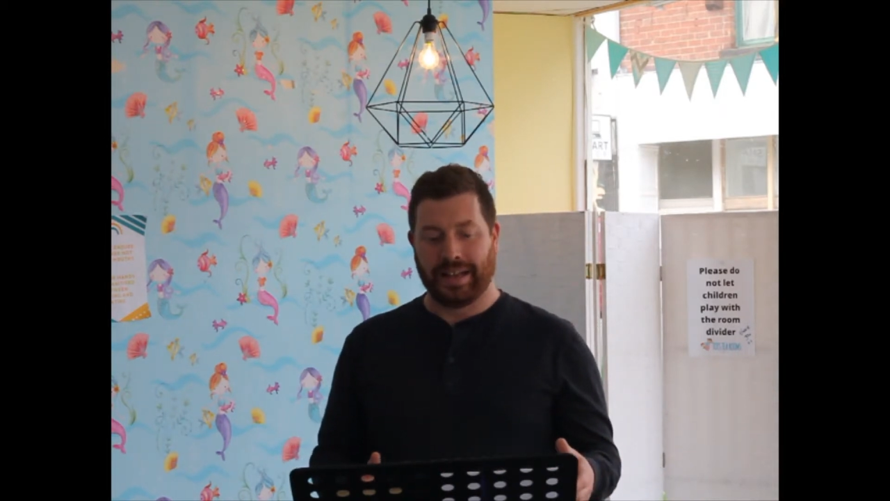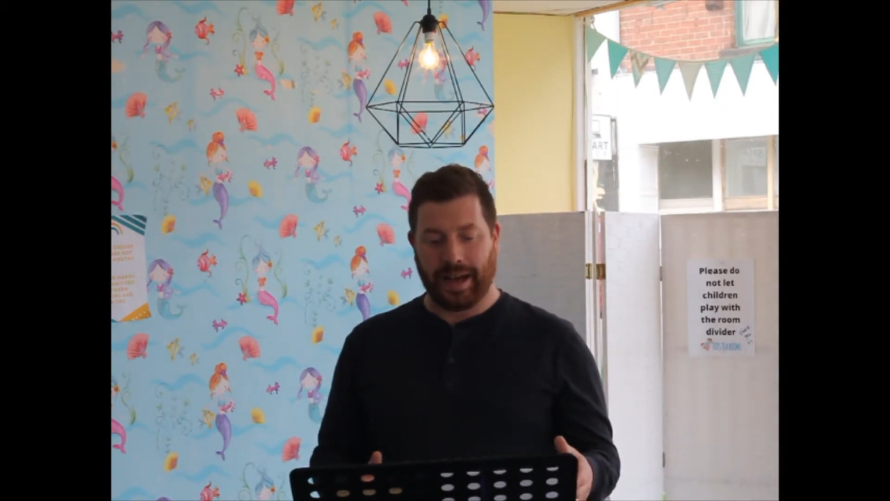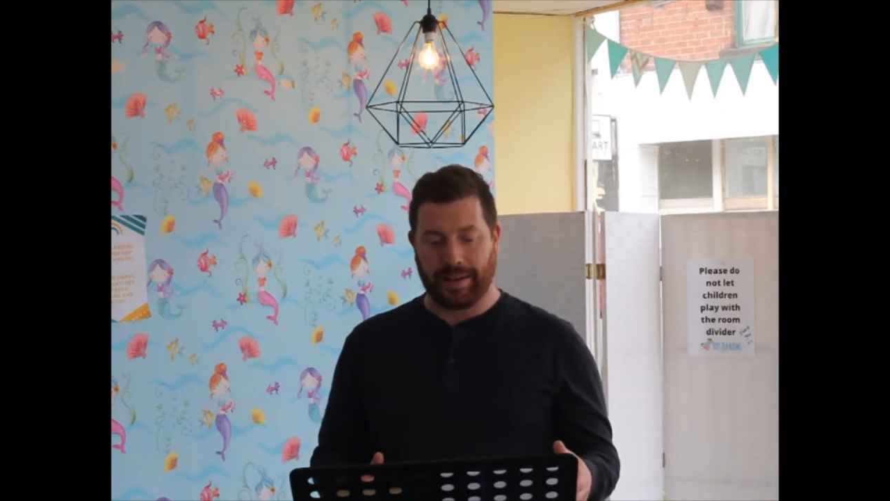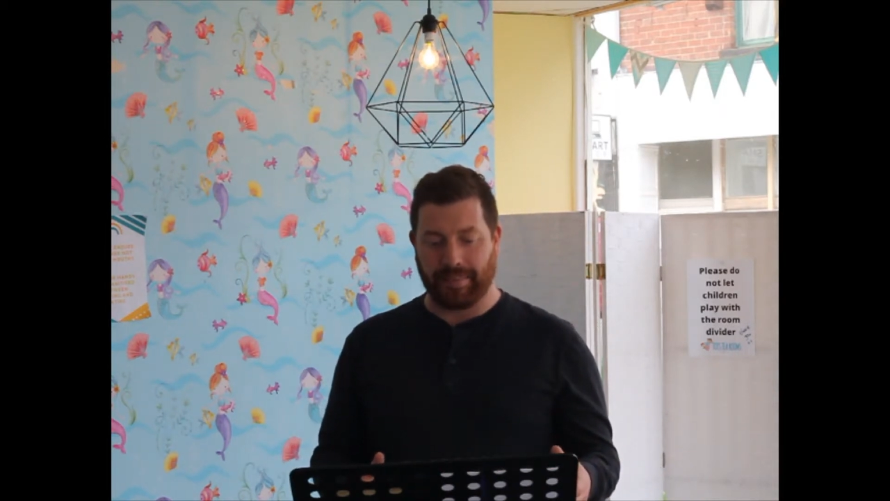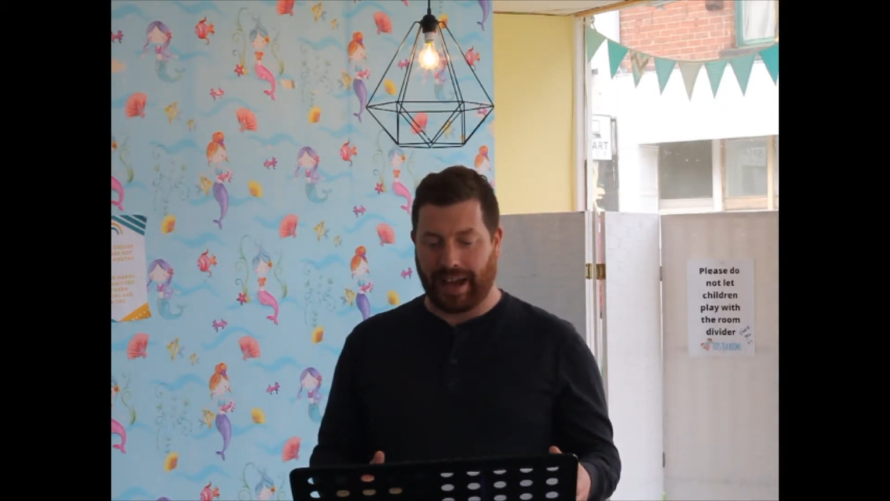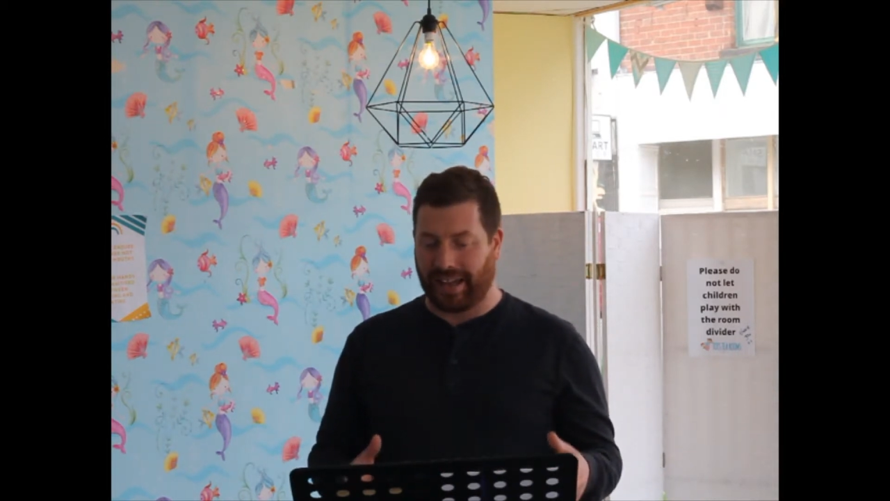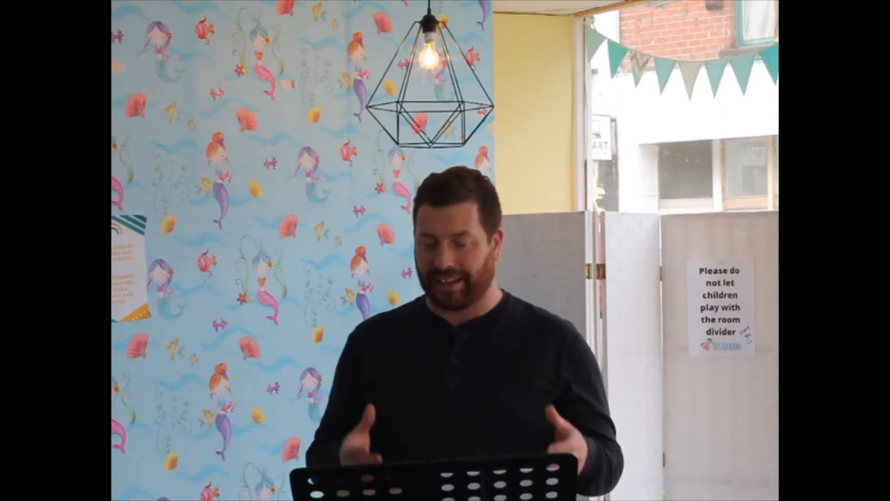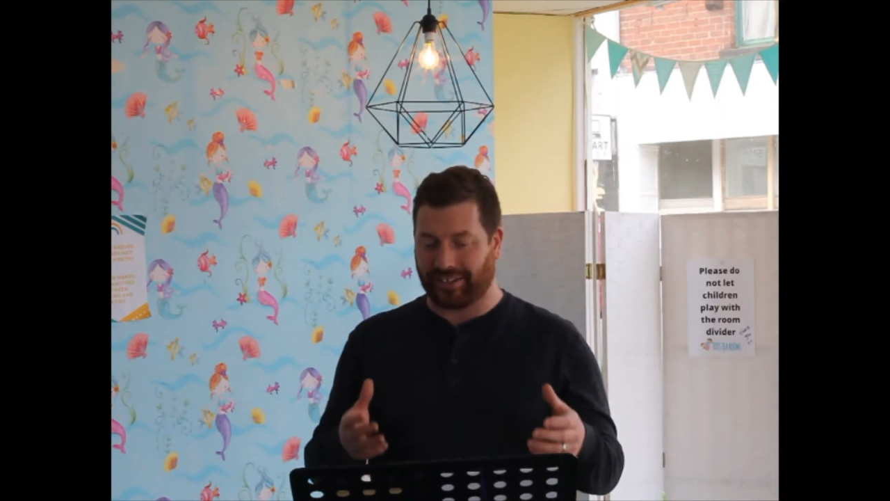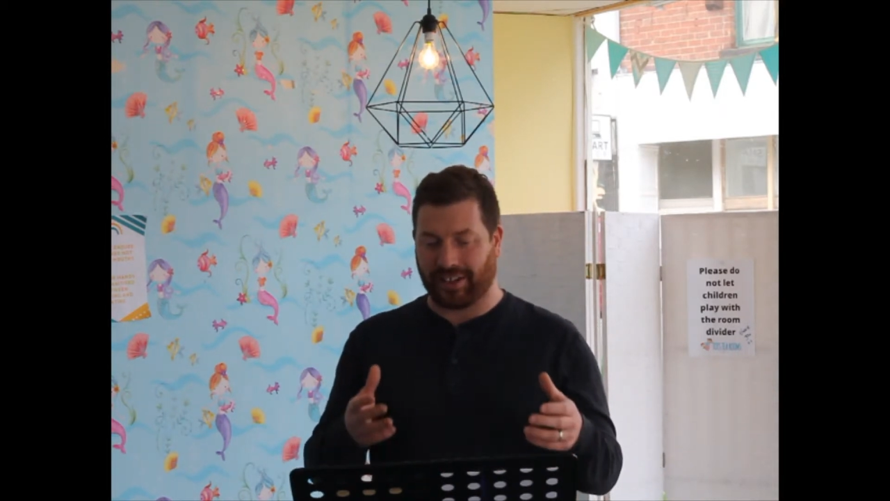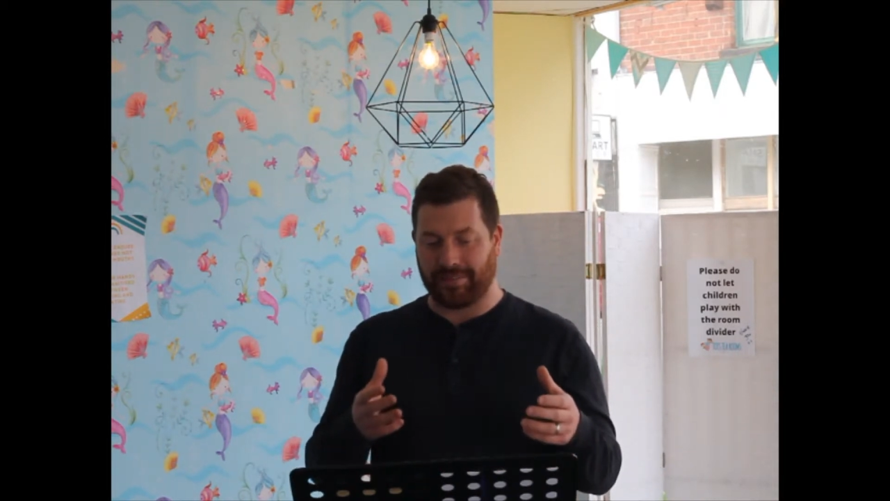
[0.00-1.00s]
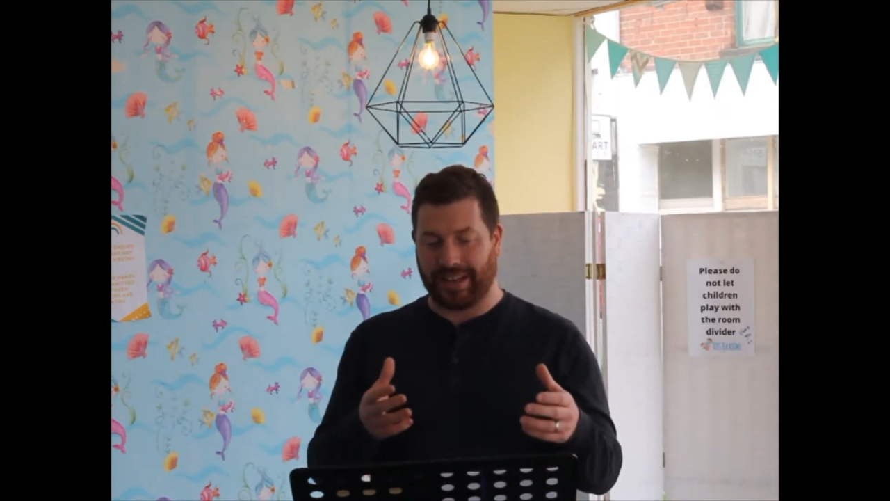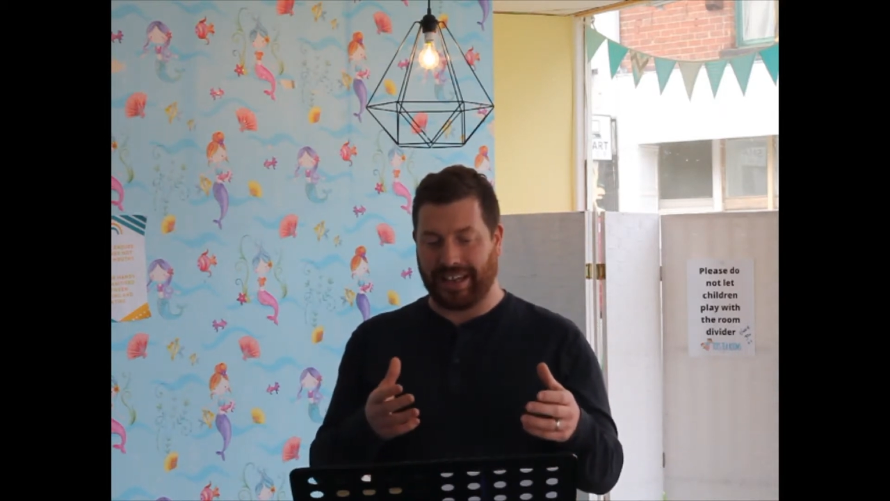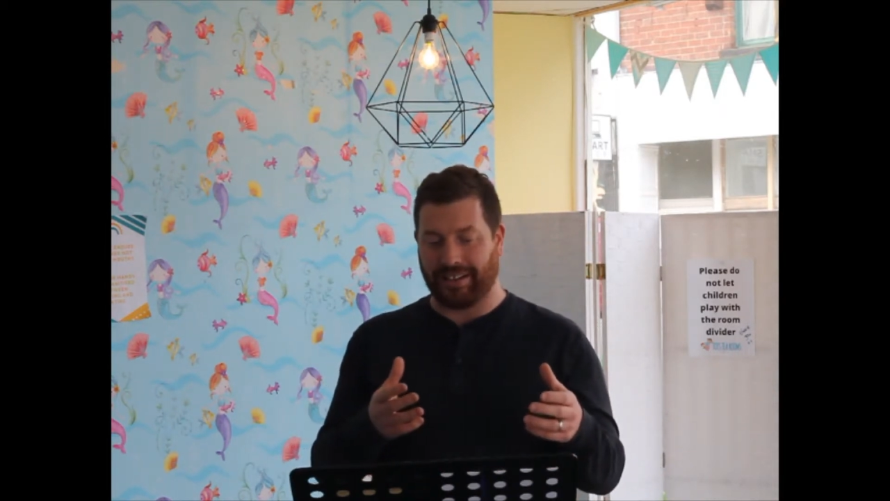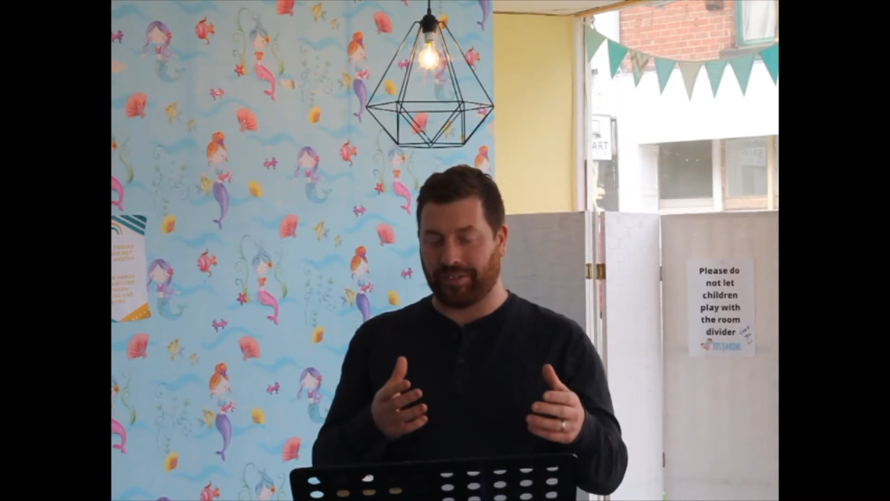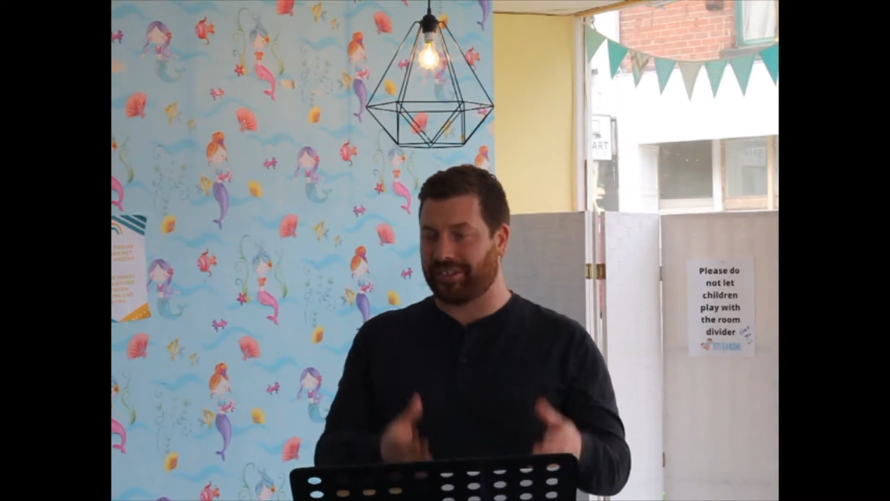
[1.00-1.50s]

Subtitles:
We're